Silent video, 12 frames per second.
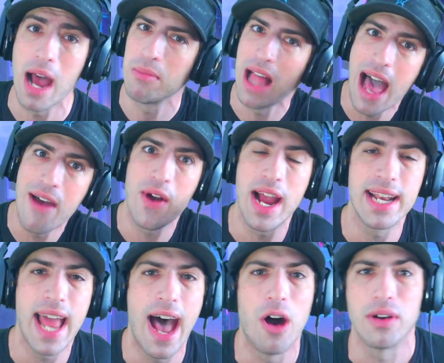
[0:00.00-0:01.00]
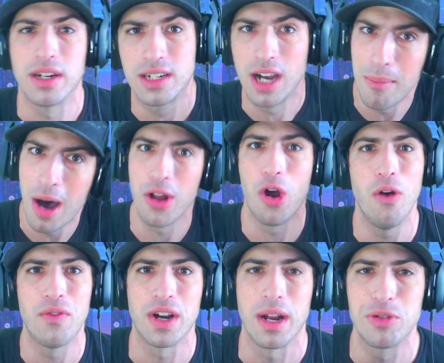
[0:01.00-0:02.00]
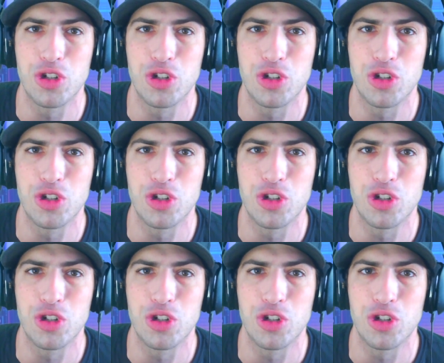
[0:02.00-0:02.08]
I'm live right now. Come on over. I'm